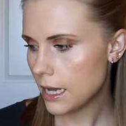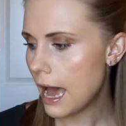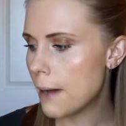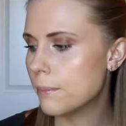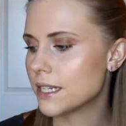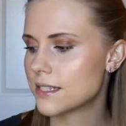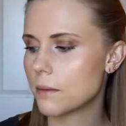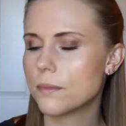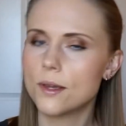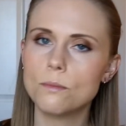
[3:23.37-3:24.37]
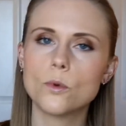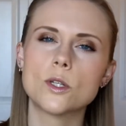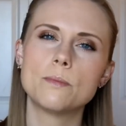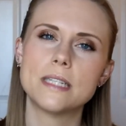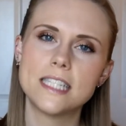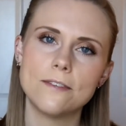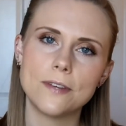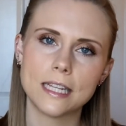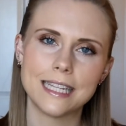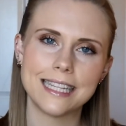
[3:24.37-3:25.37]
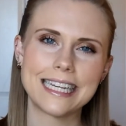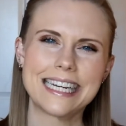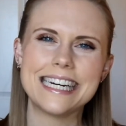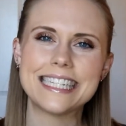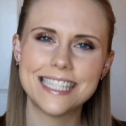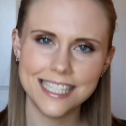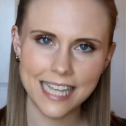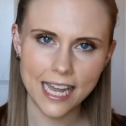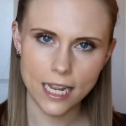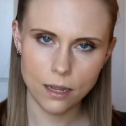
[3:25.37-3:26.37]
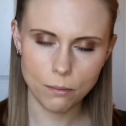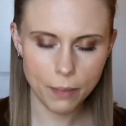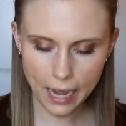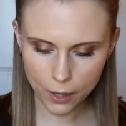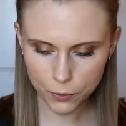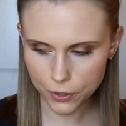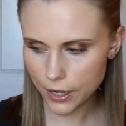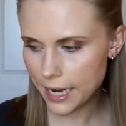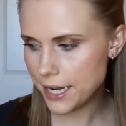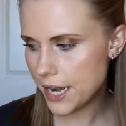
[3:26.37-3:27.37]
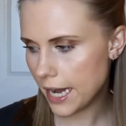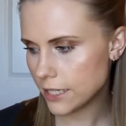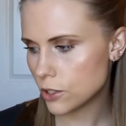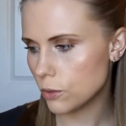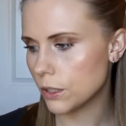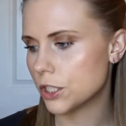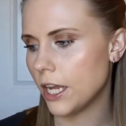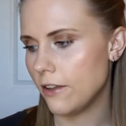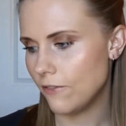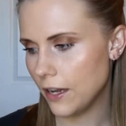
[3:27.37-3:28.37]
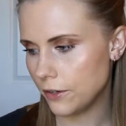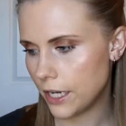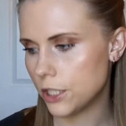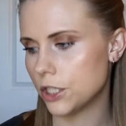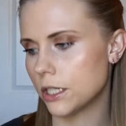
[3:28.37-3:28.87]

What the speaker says: but something more specifically like a setting powder and not so much a foundation,